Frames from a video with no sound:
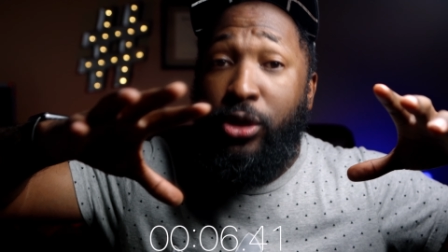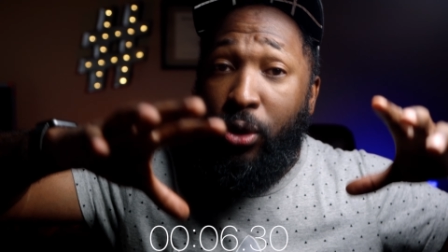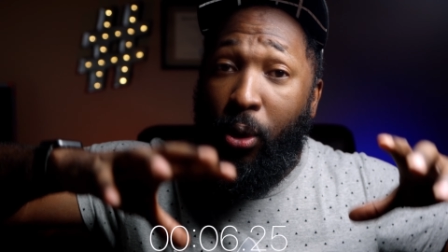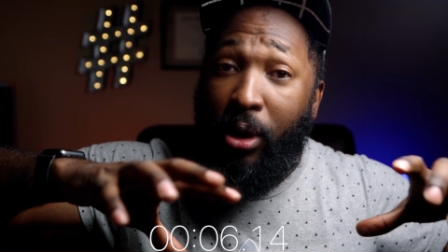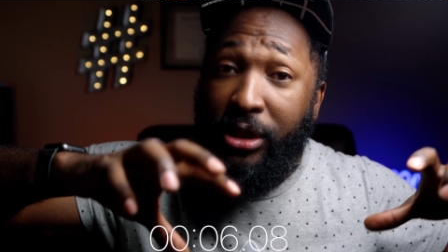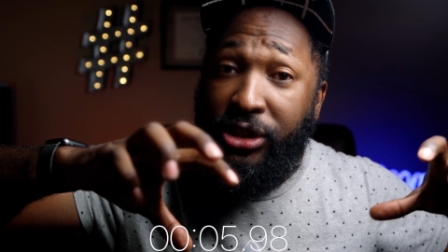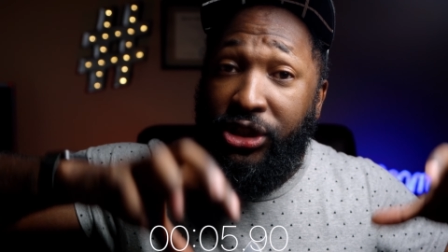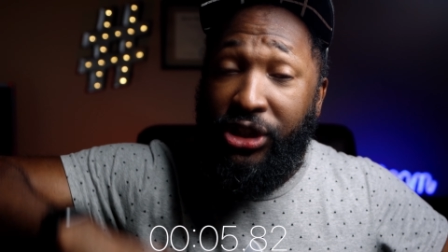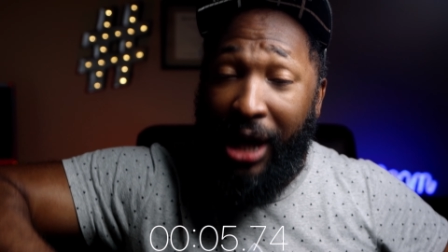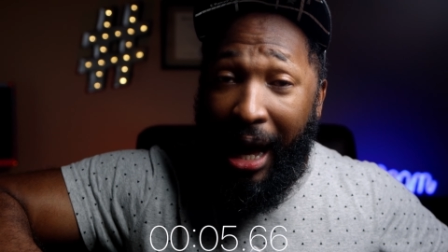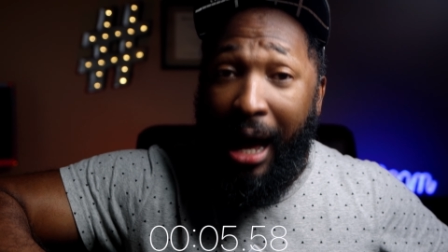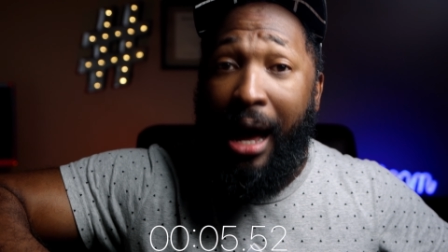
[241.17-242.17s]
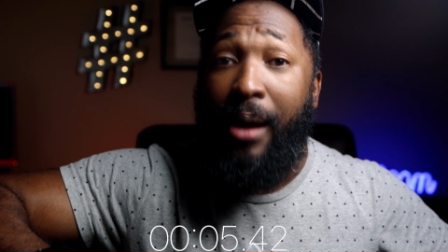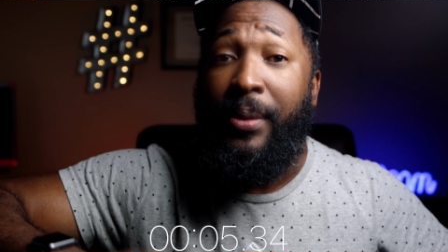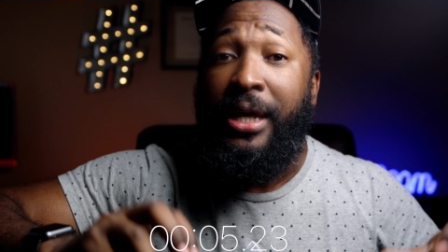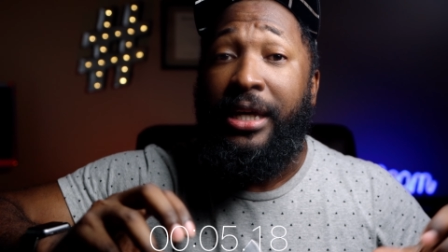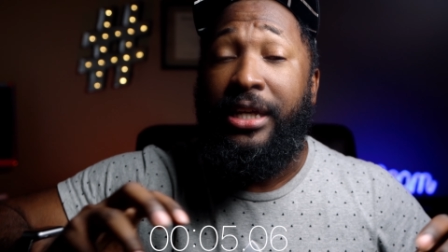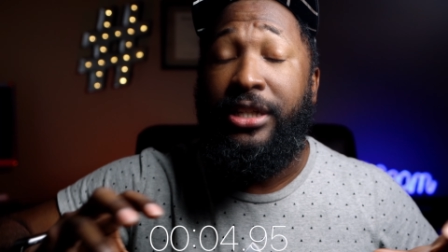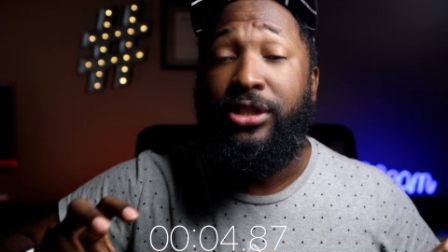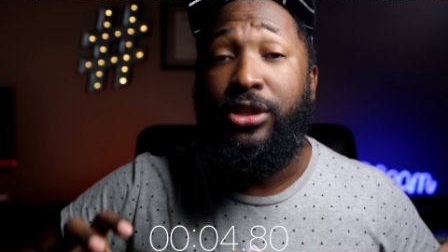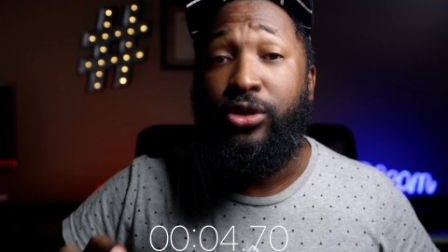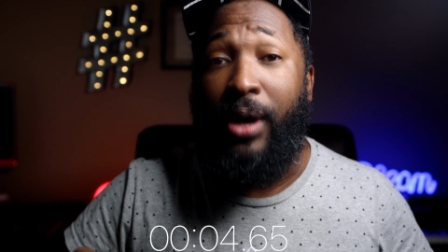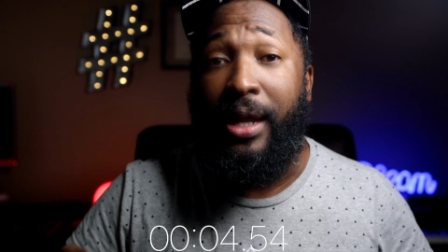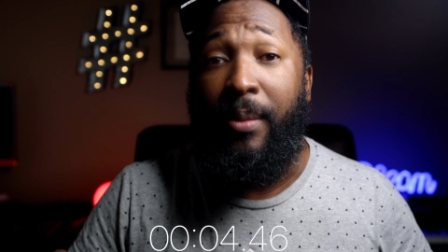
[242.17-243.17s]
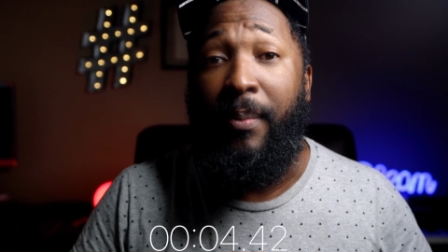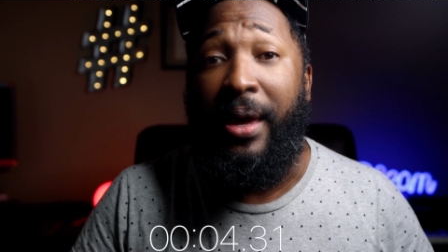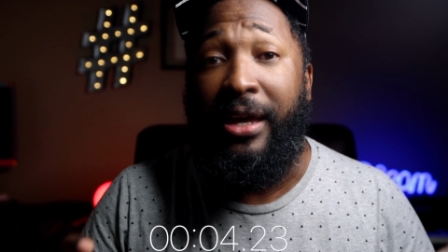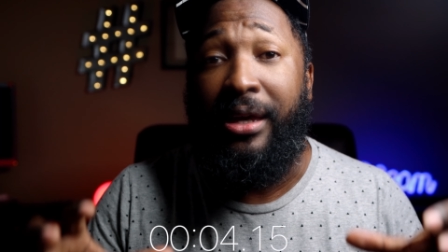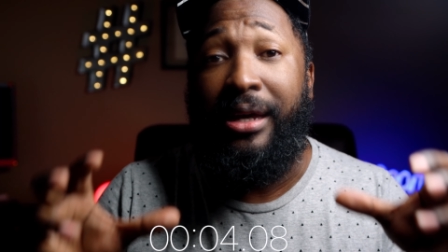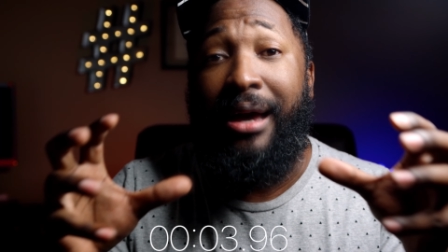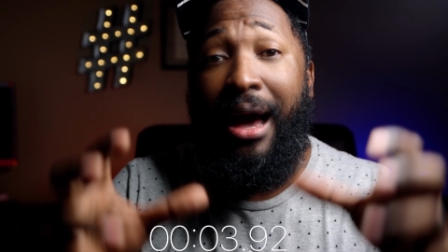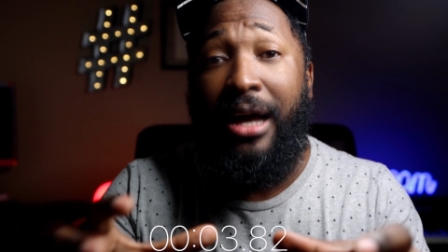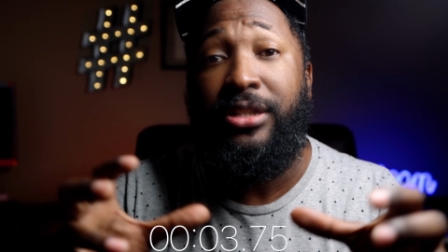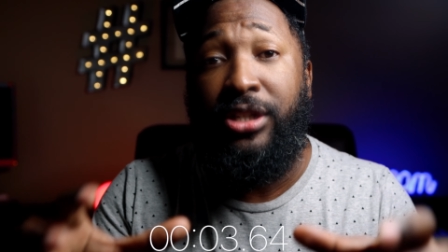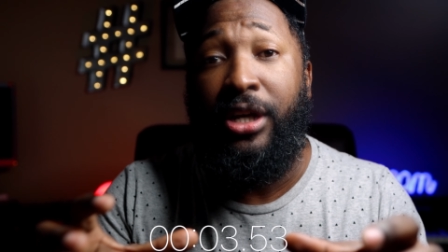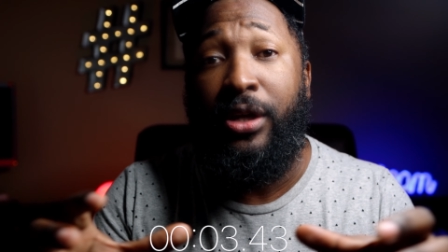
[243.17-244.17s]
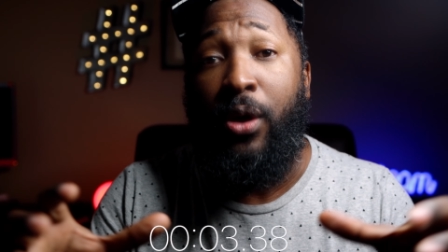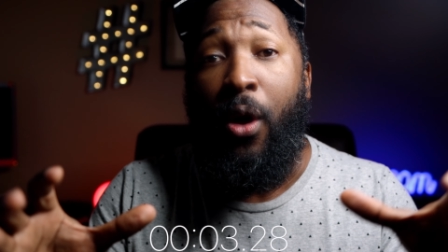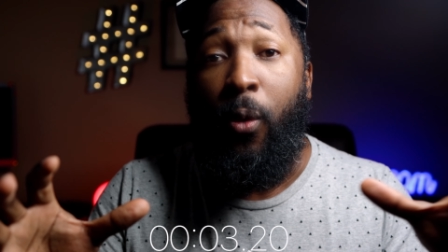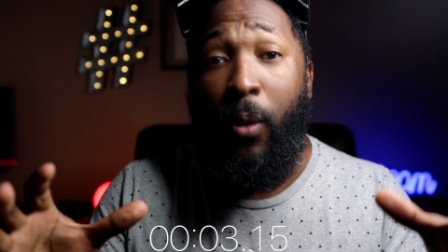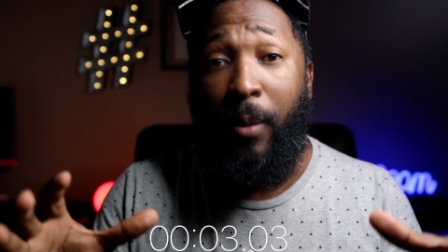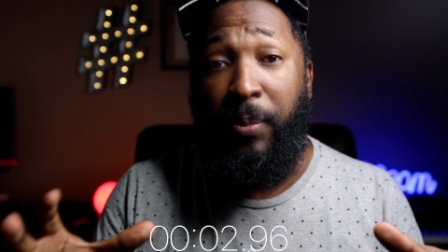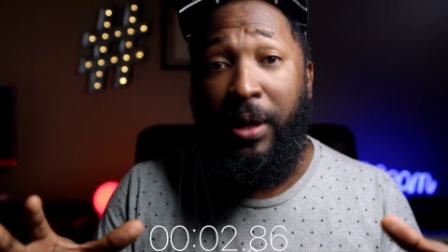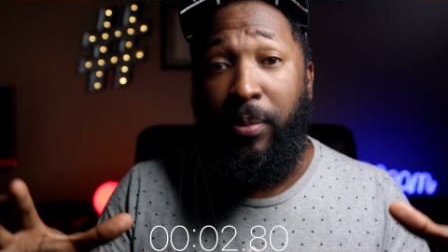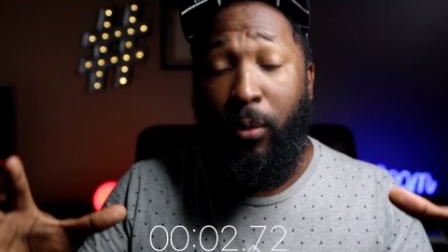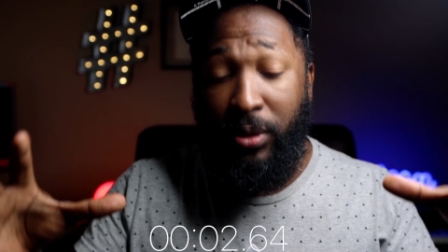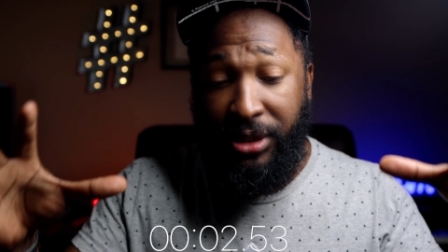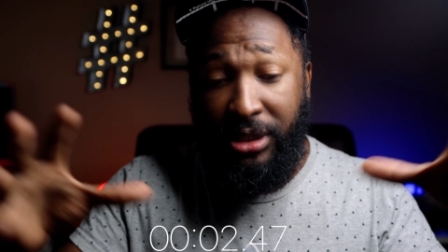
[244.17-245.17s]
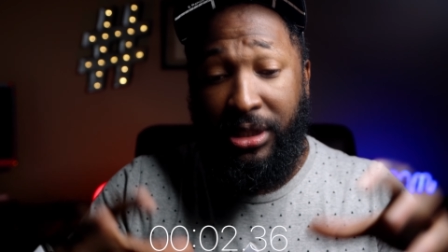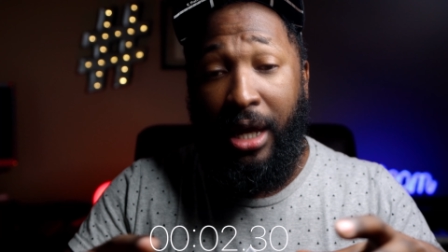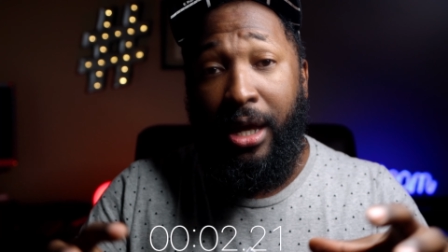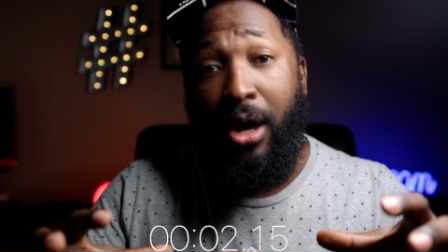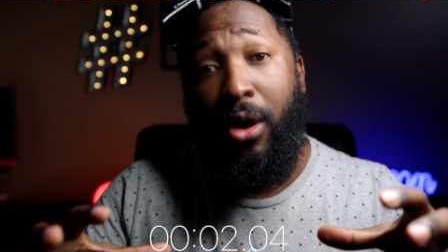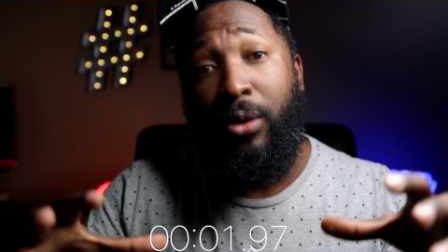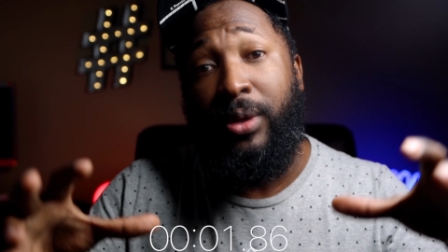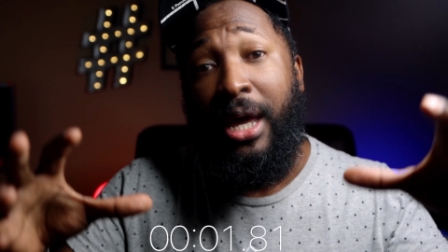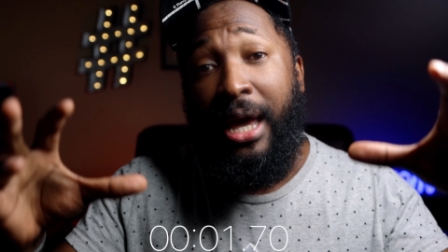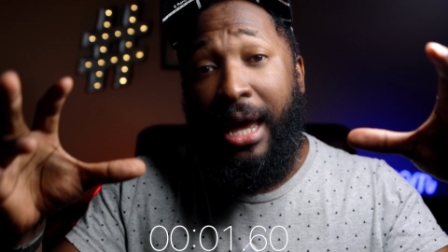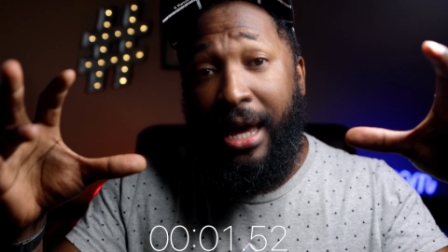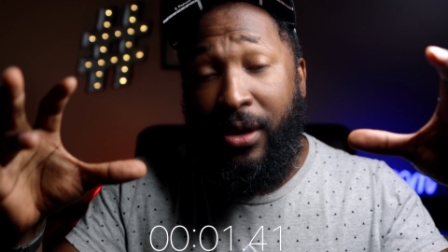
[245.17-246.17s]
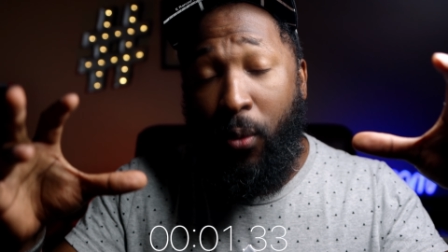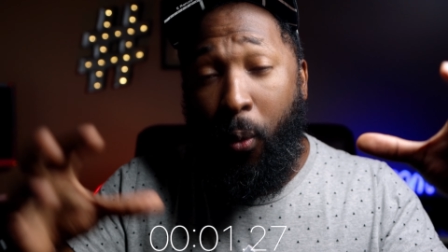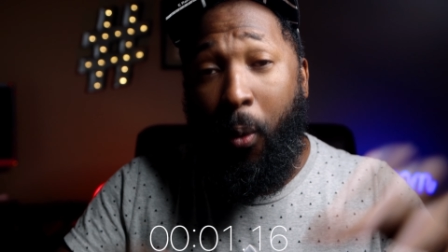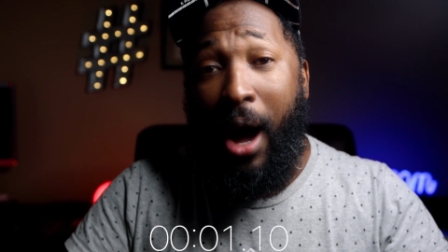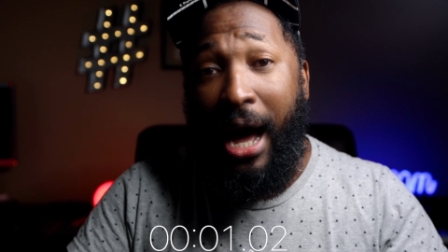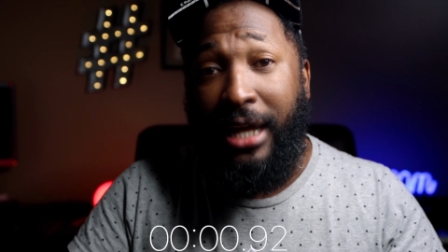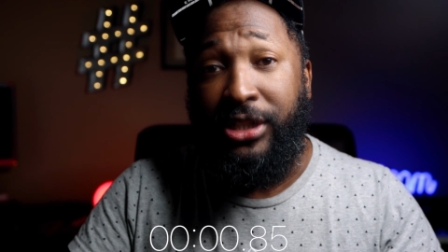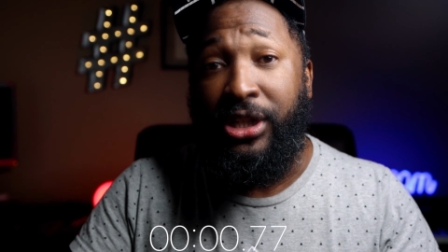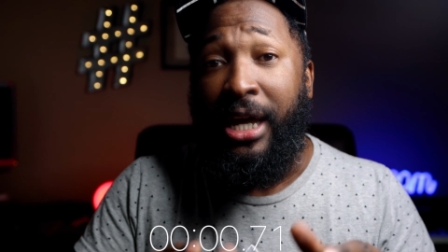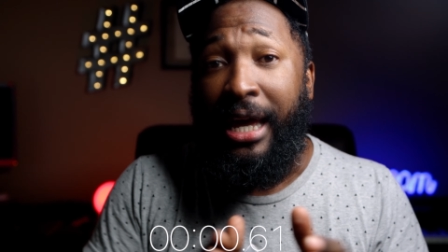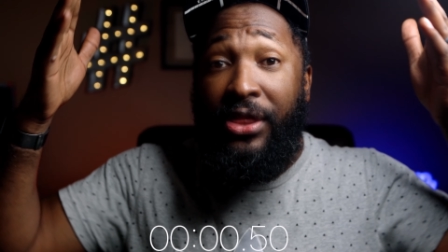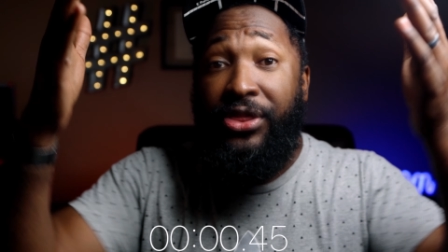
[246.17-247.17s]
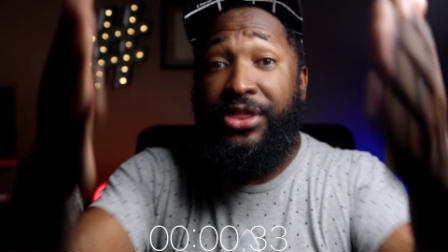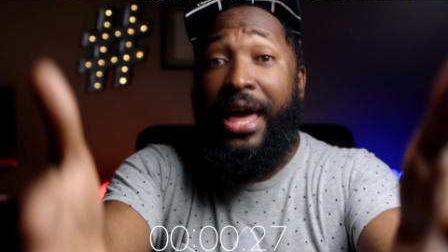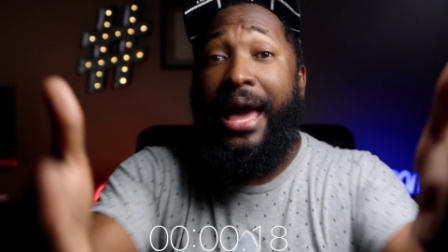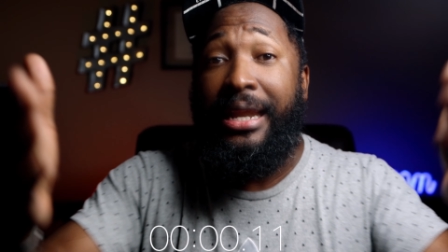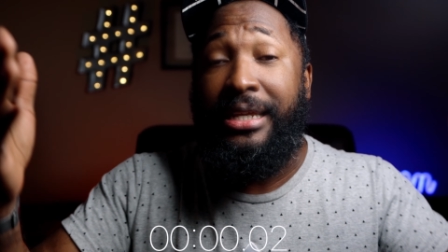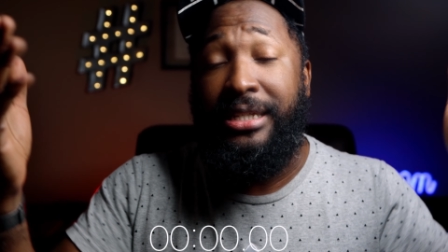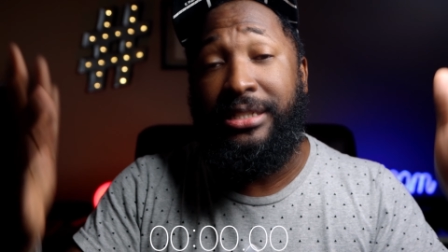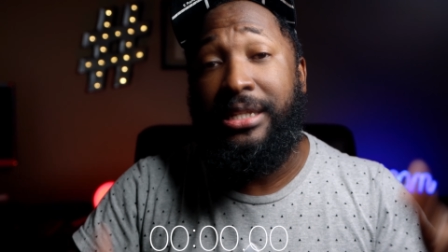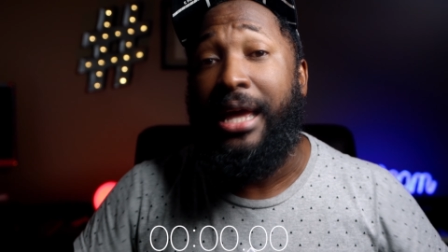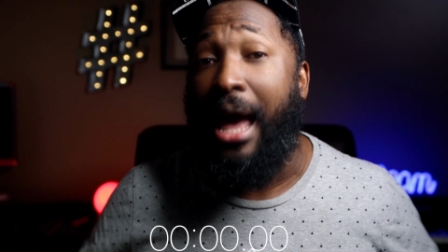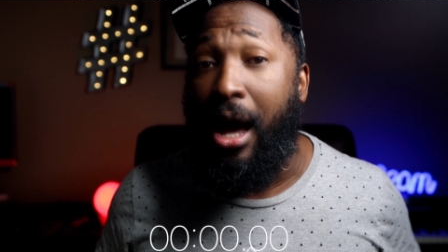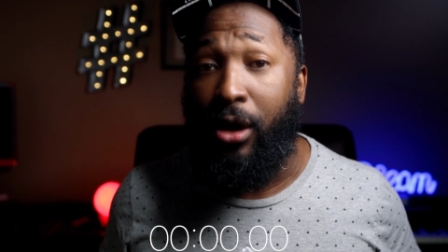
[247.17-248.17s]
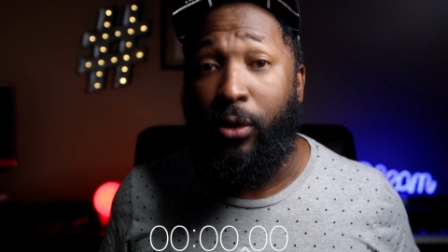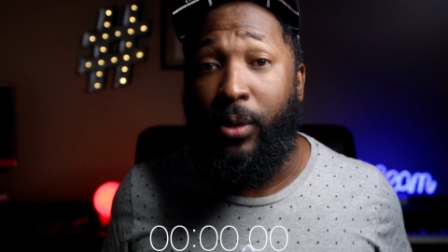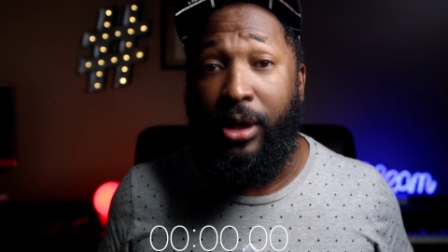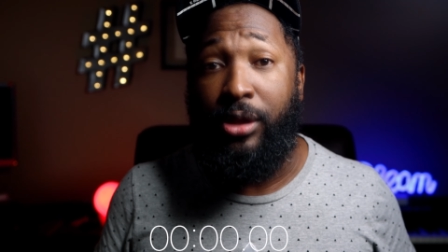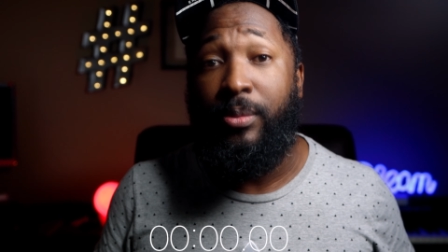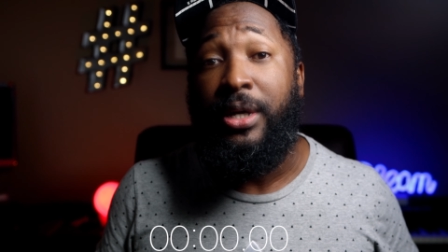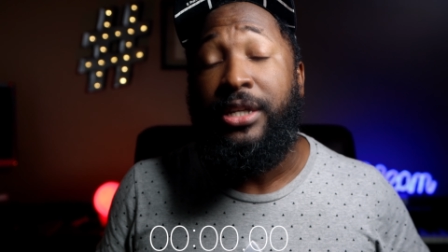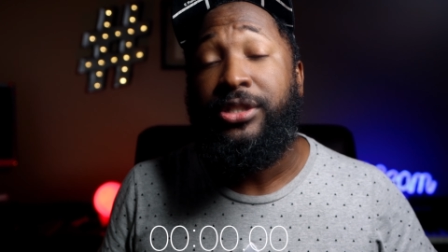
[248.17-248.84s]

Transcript: Your job is to try to make content where people will stay on and watch that is the algorithm.